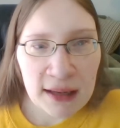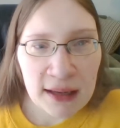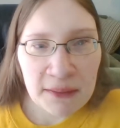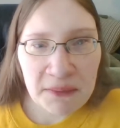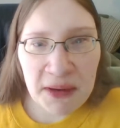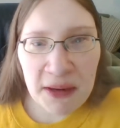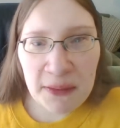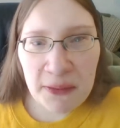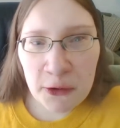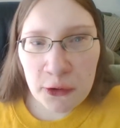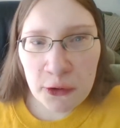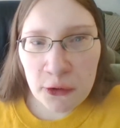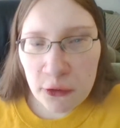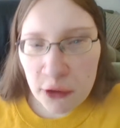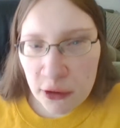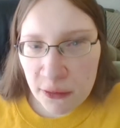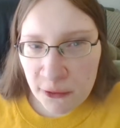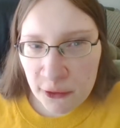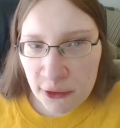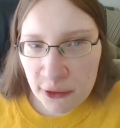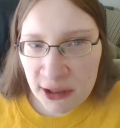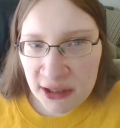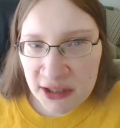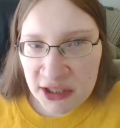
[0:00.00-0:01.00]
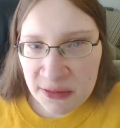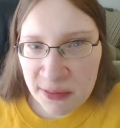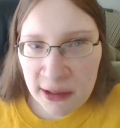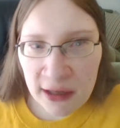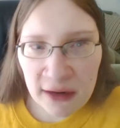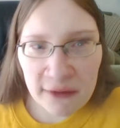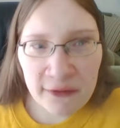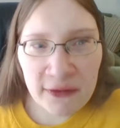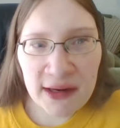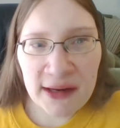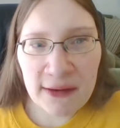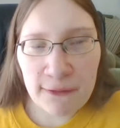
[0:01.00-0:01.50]
People who are born into
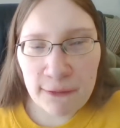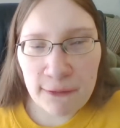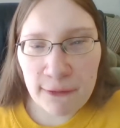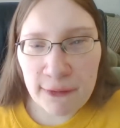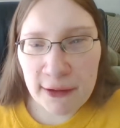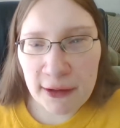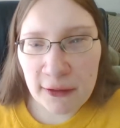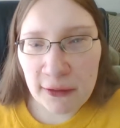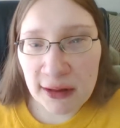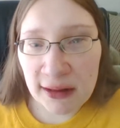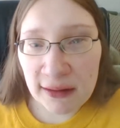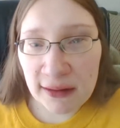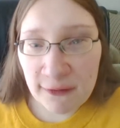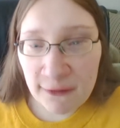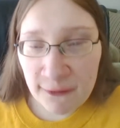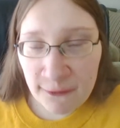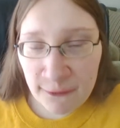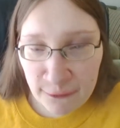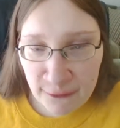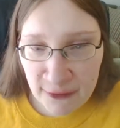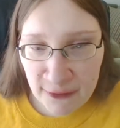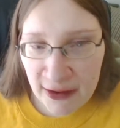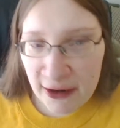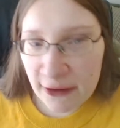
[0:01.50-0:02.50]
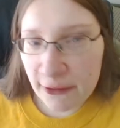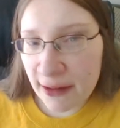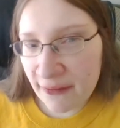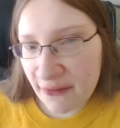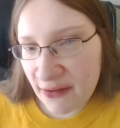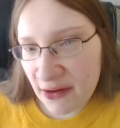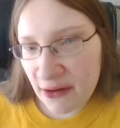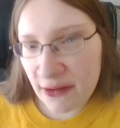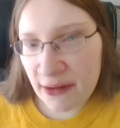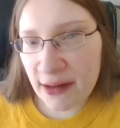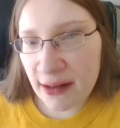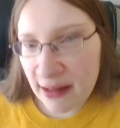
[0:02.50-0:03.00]
poverty will very,
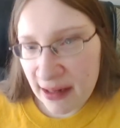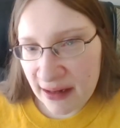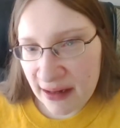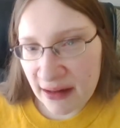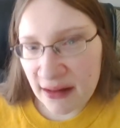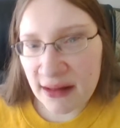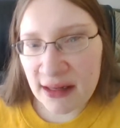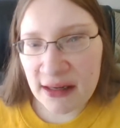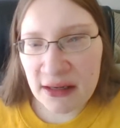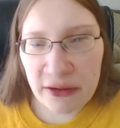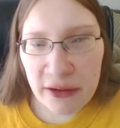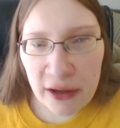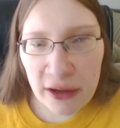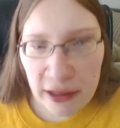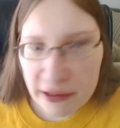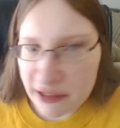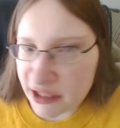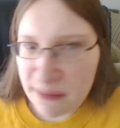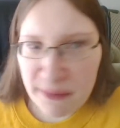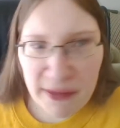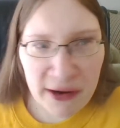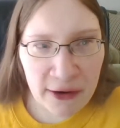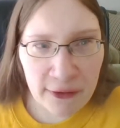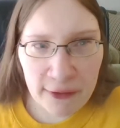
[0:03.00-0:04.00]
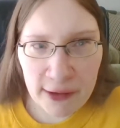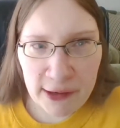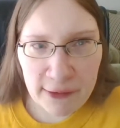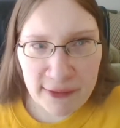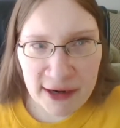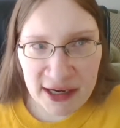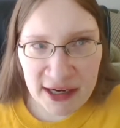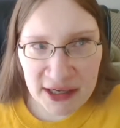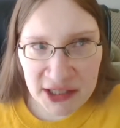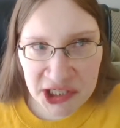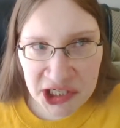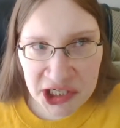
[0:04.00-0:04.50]
very likely not marry
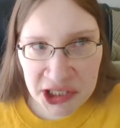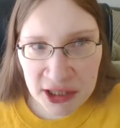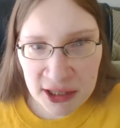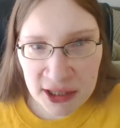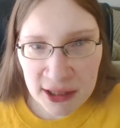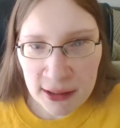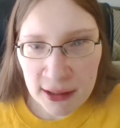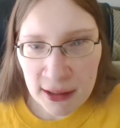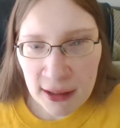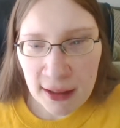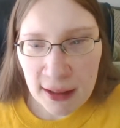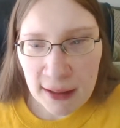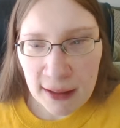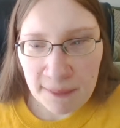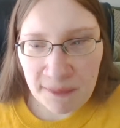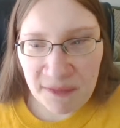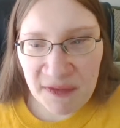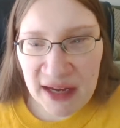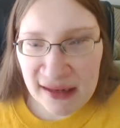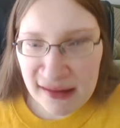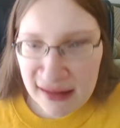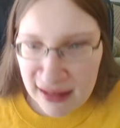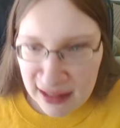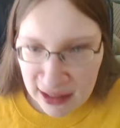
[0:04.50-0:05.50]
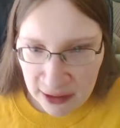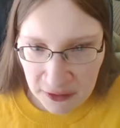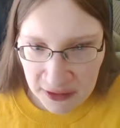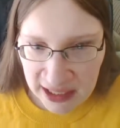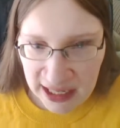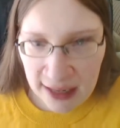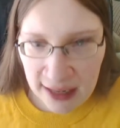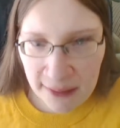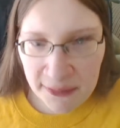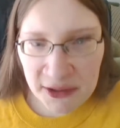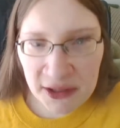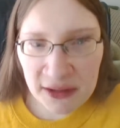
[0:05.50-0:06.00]
rich that's how
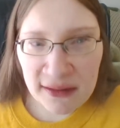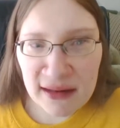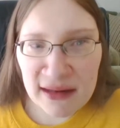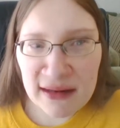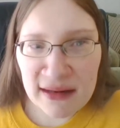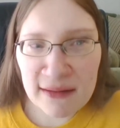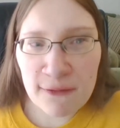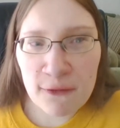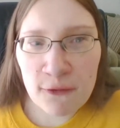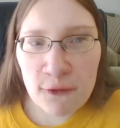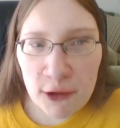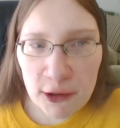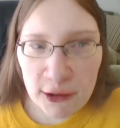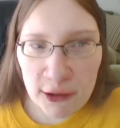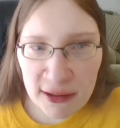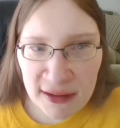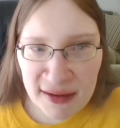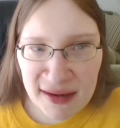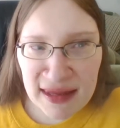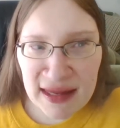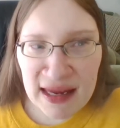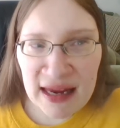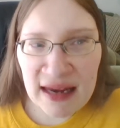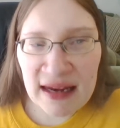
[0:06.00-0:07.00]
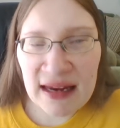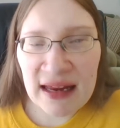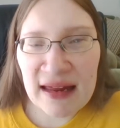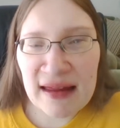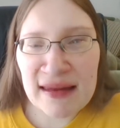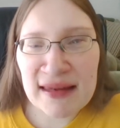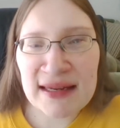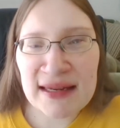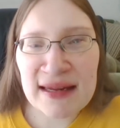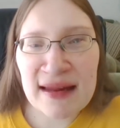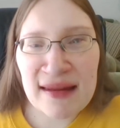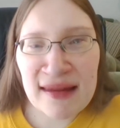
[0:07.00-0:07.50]
capitalism works. It
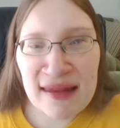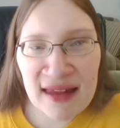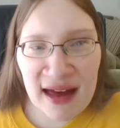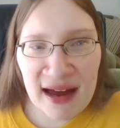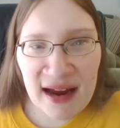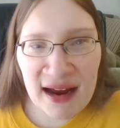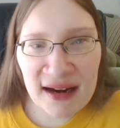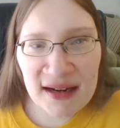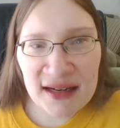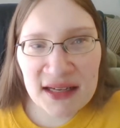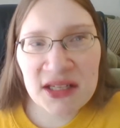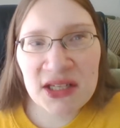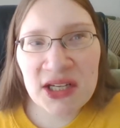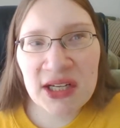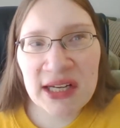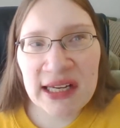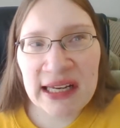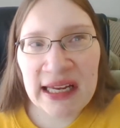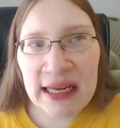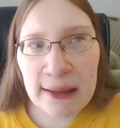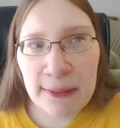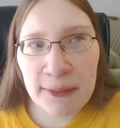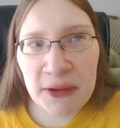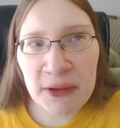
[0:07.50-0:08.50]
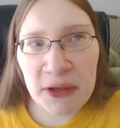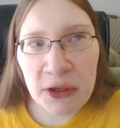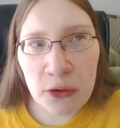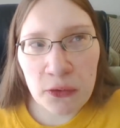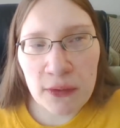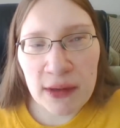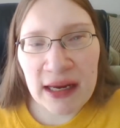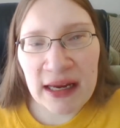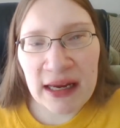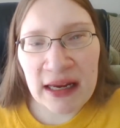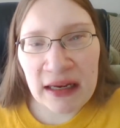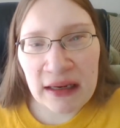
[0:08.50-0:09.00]
is designed to keep
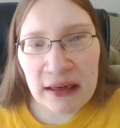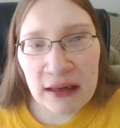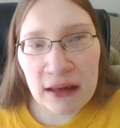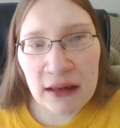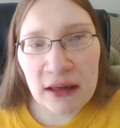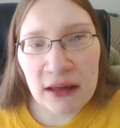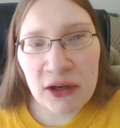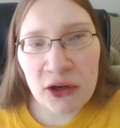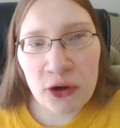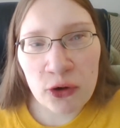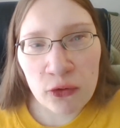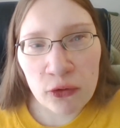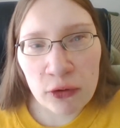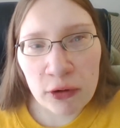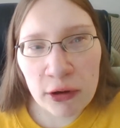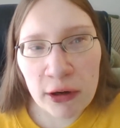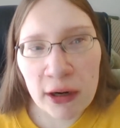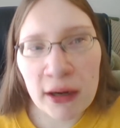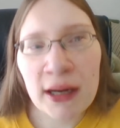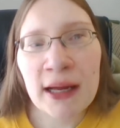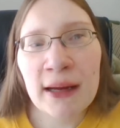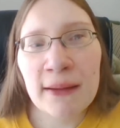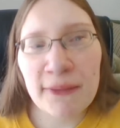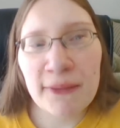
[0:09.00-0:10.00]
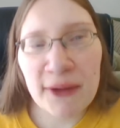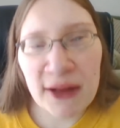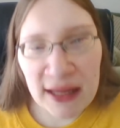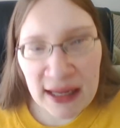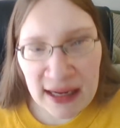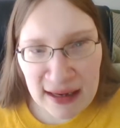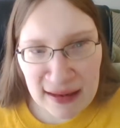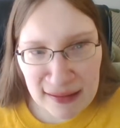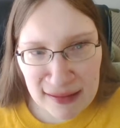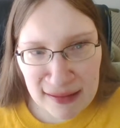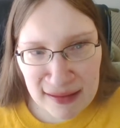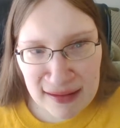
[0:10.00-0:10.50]
you in your
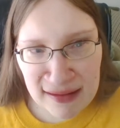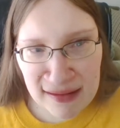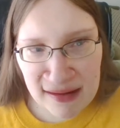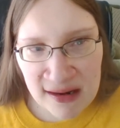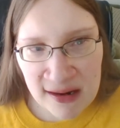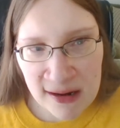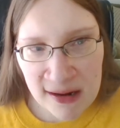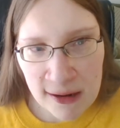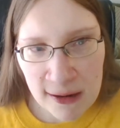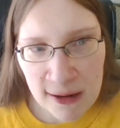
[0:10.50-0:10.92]
place.